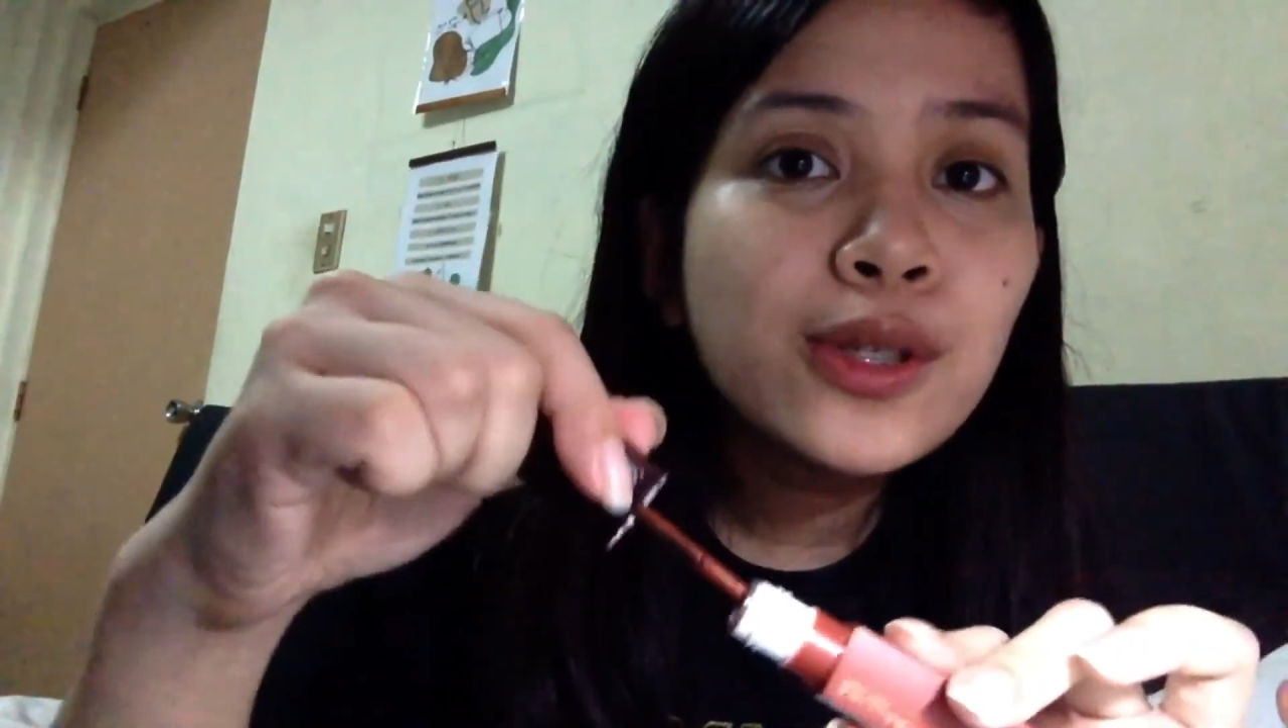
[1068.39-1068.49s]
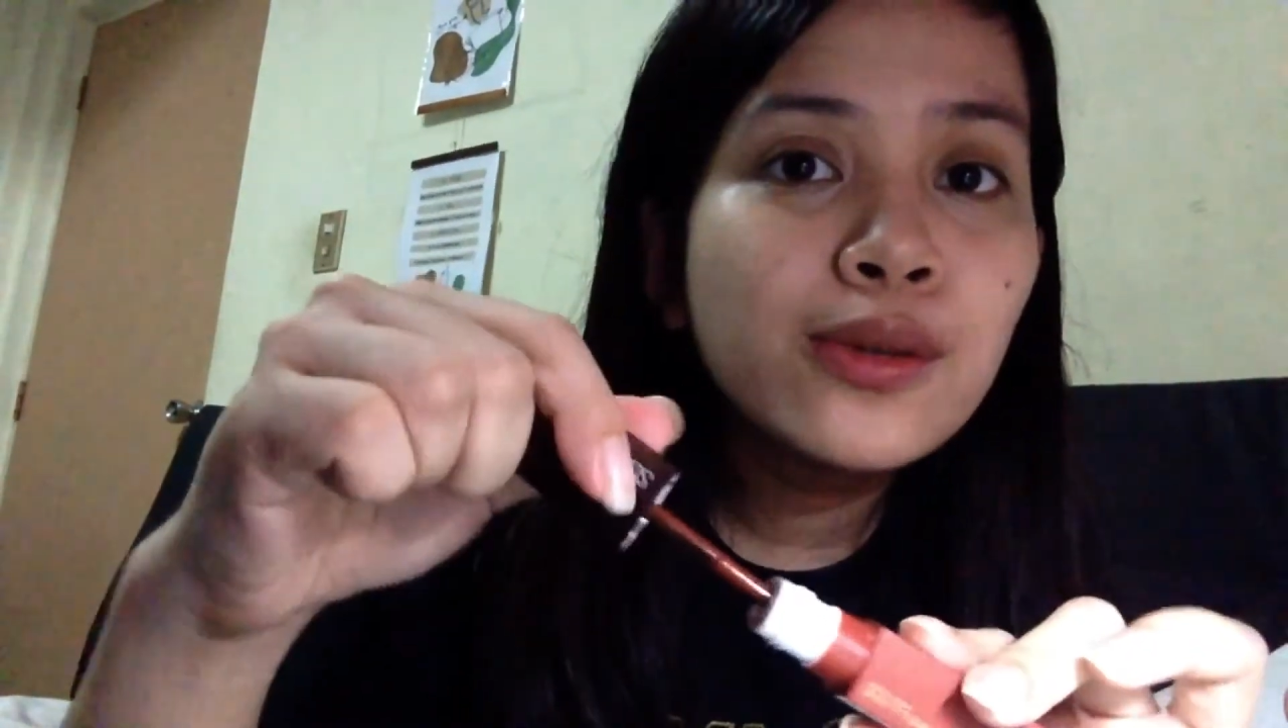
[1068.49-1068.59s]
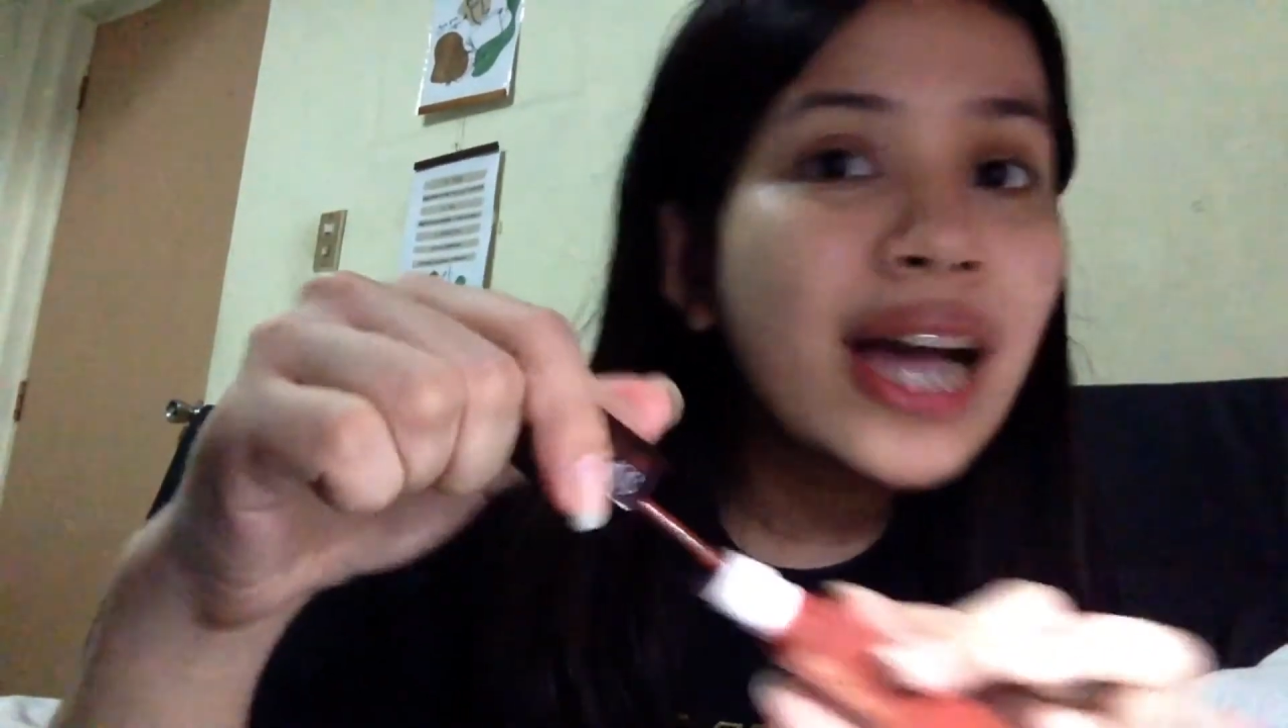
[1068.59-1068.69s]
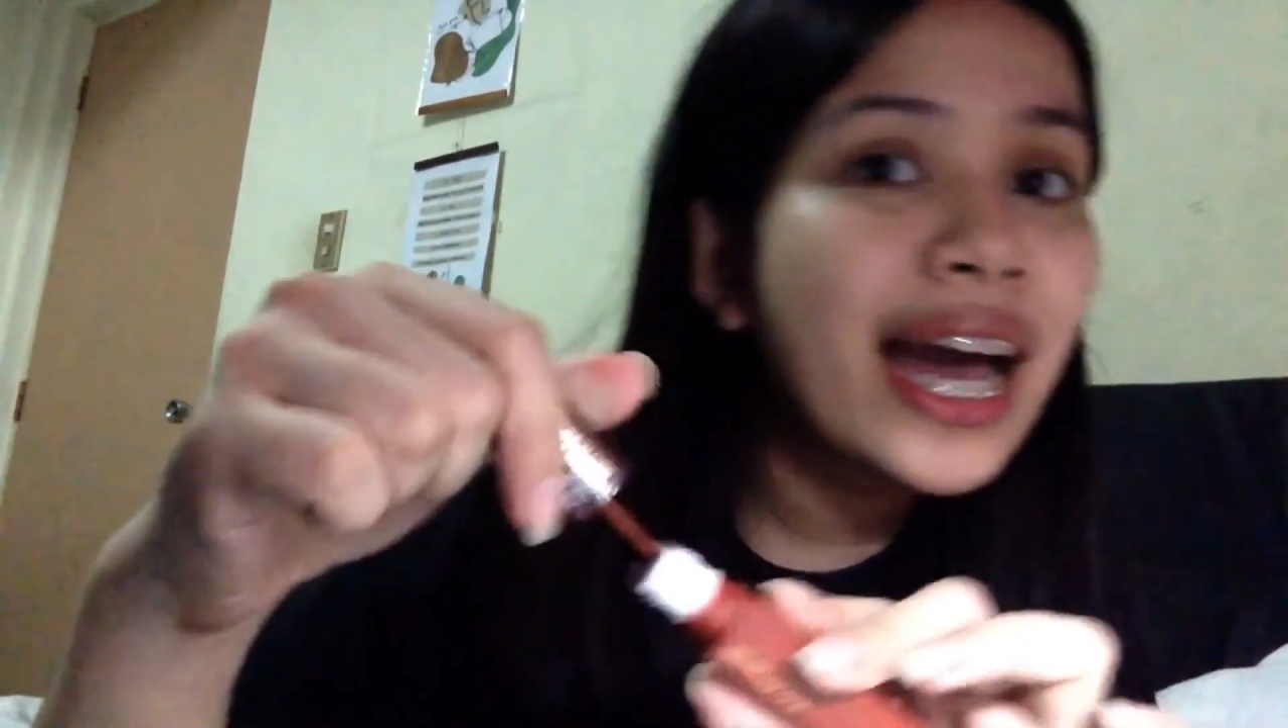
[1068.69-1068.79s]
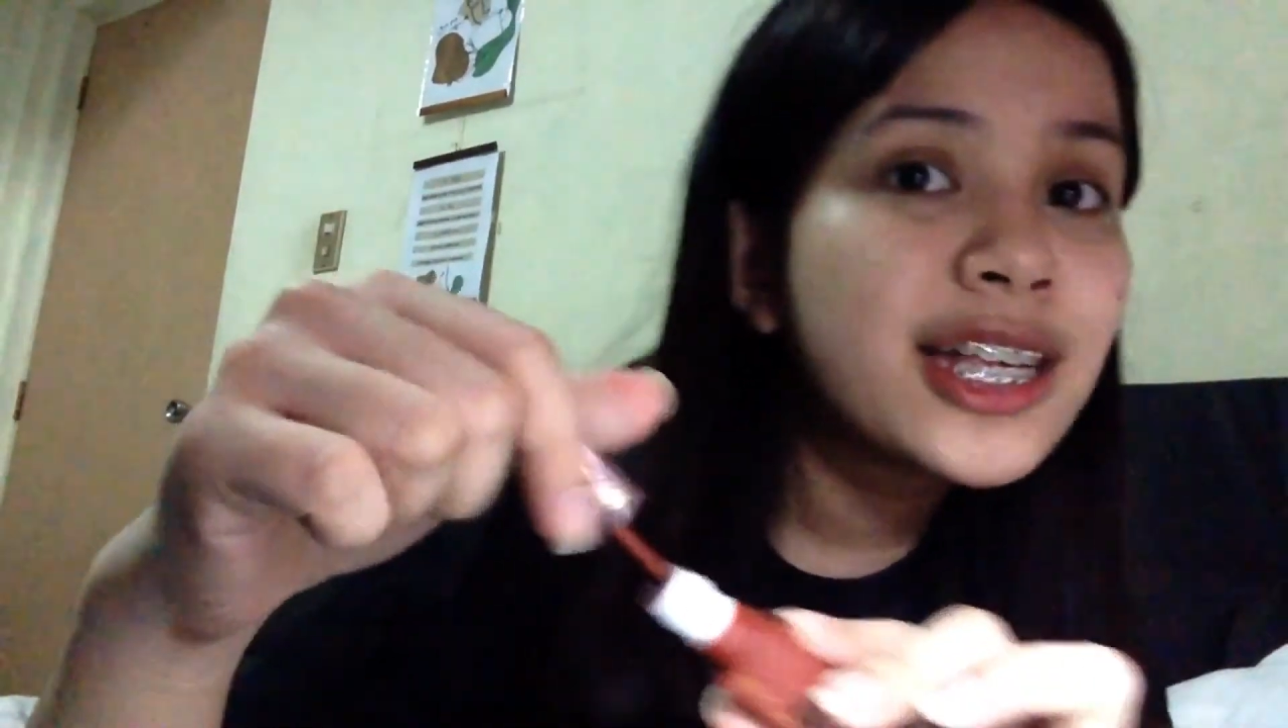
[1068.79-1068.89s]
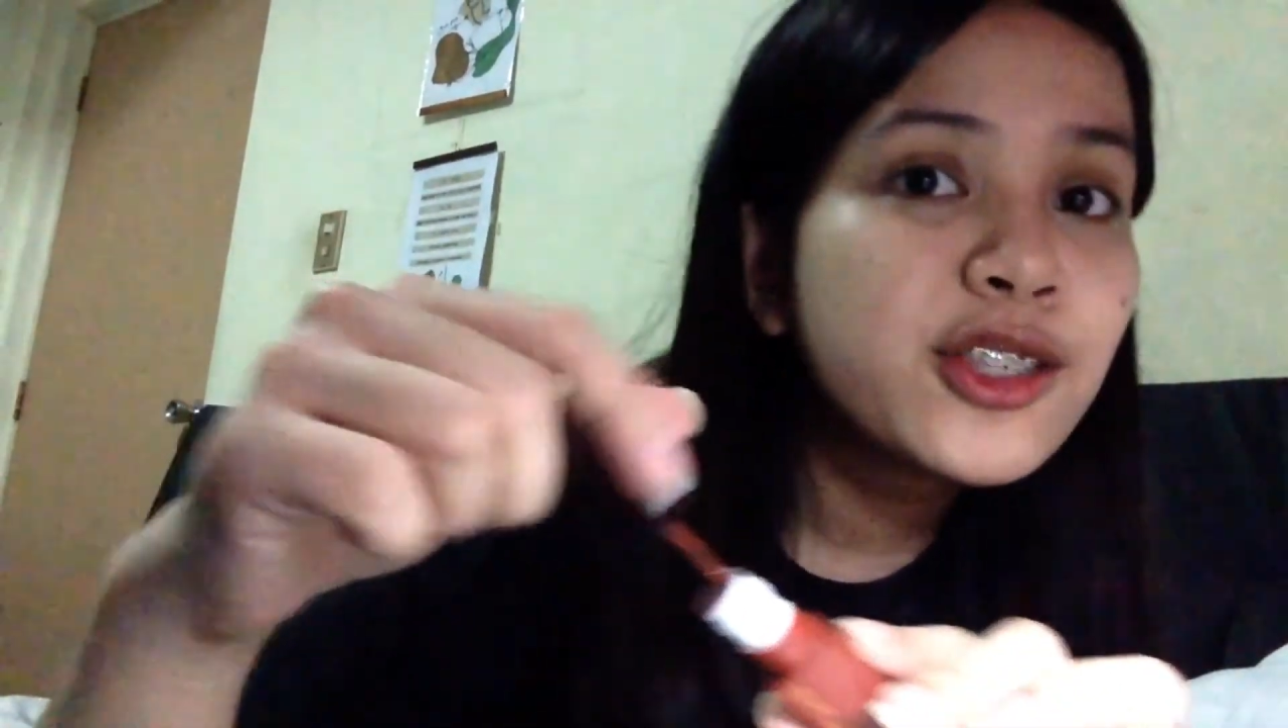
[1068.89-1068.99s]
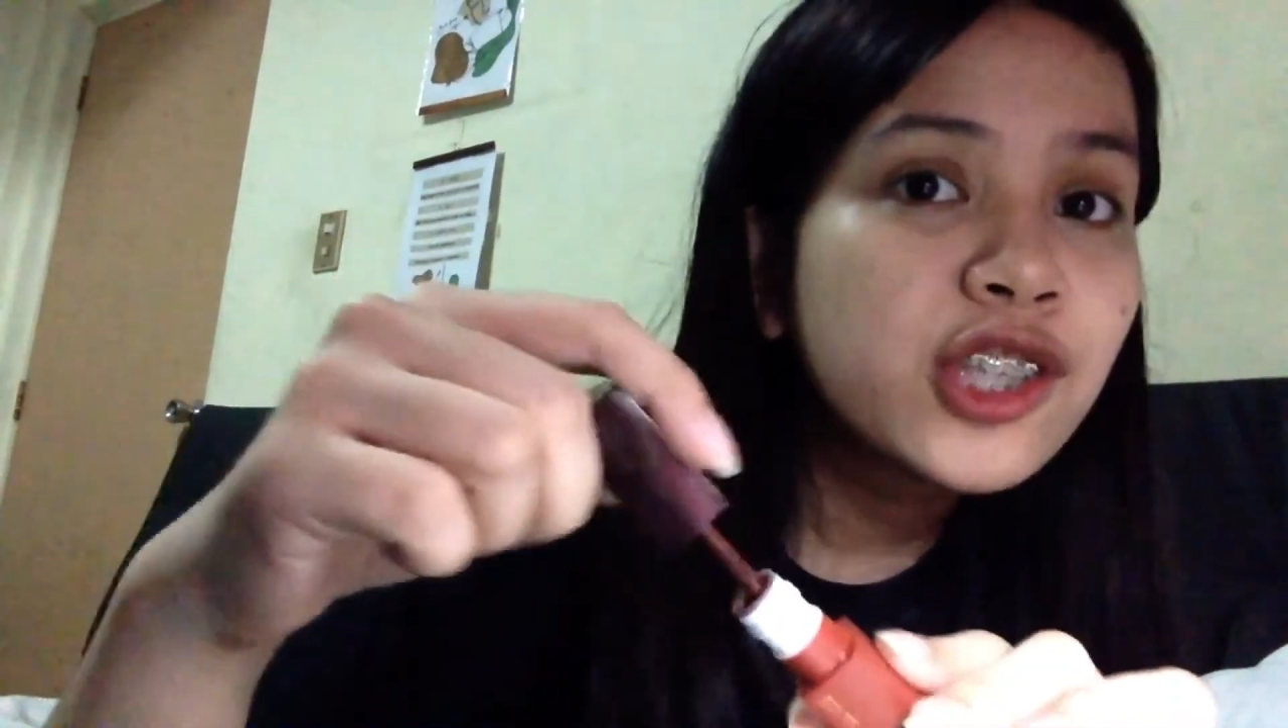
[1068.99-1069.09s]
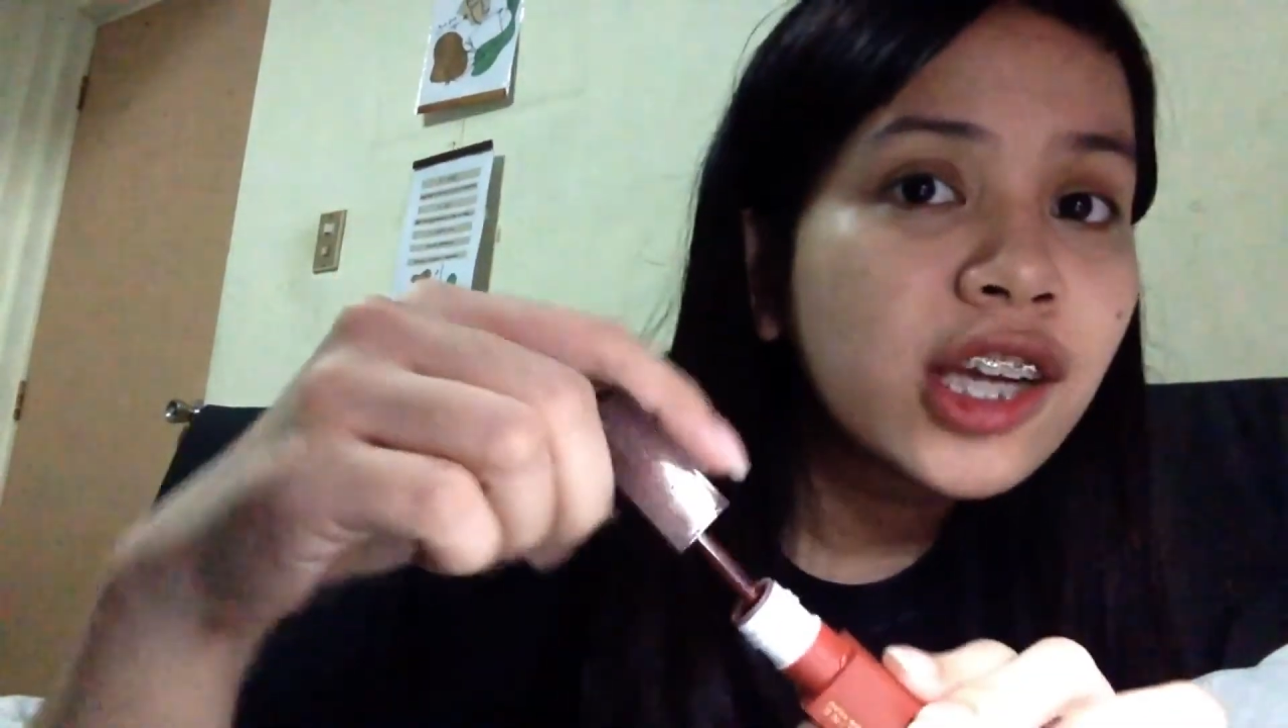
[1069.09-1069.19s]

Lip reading: So, guys,